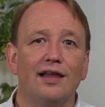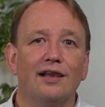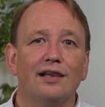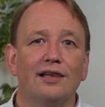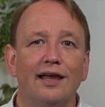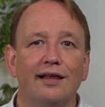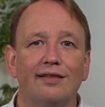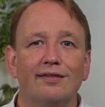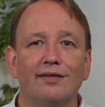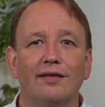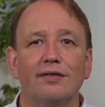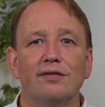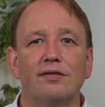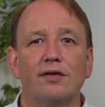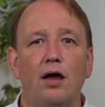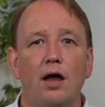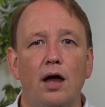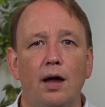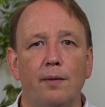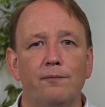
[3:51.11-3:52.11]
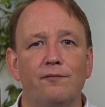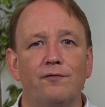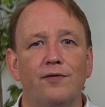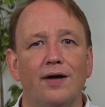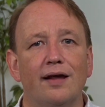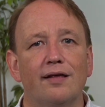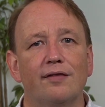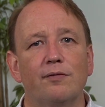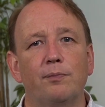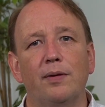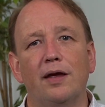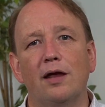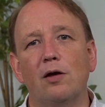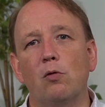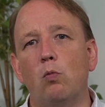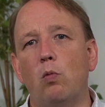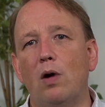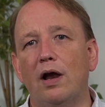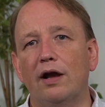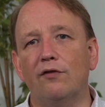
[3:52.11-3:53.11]
led to typeface
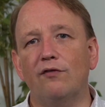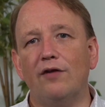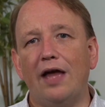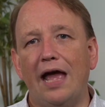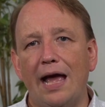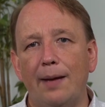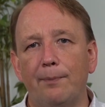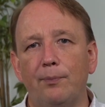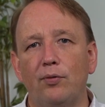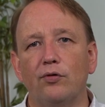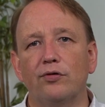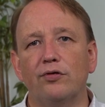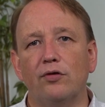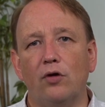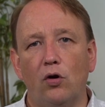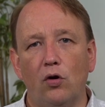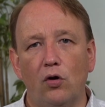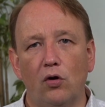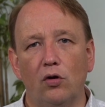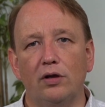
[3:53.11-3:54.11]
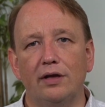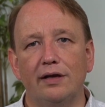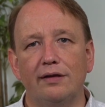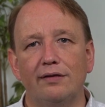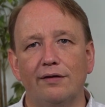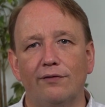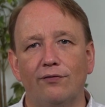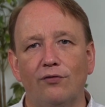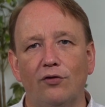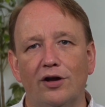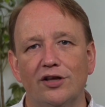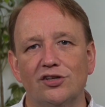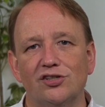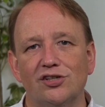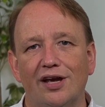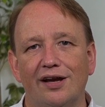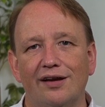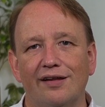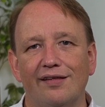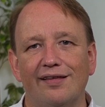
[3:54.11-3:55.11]
being one of Apple's early
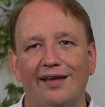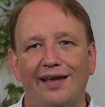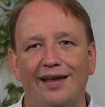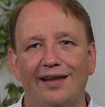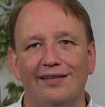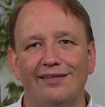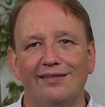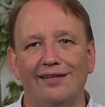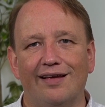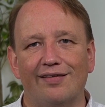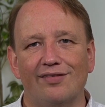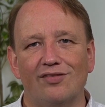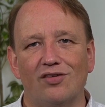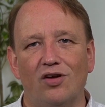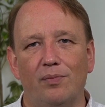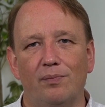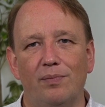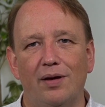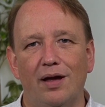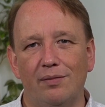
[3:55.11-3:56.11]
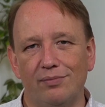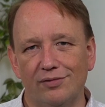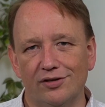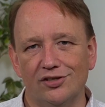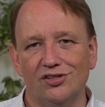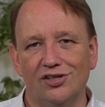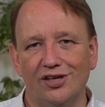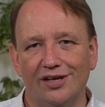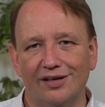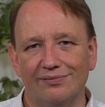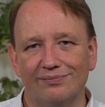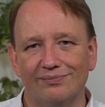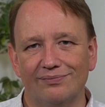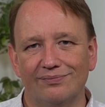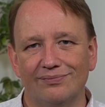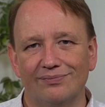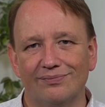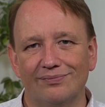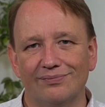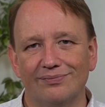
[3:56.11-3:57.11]
differentiators in desktop publishing.
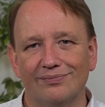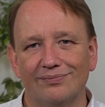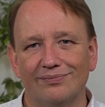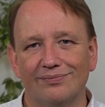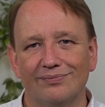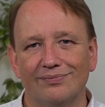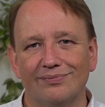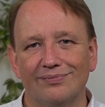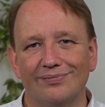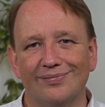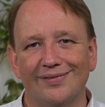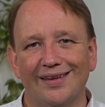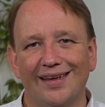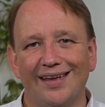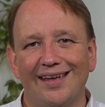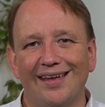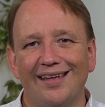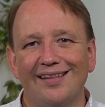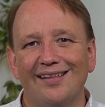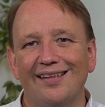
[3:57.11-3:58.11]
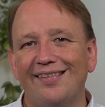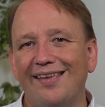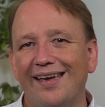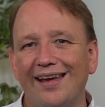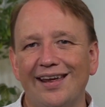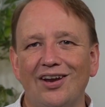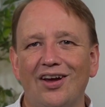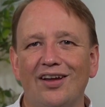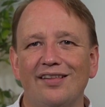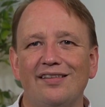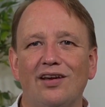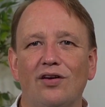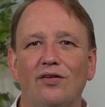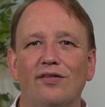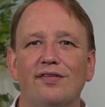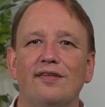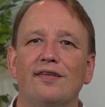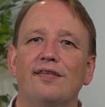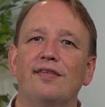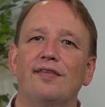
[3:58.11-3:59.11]
The second idea
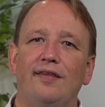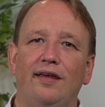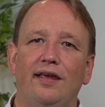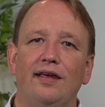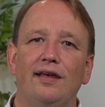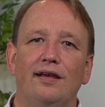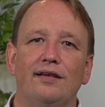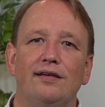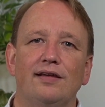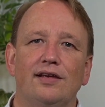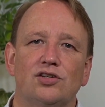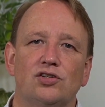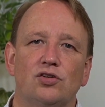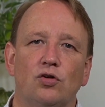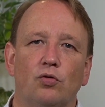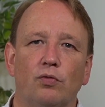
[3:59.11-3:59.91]
is to seek additional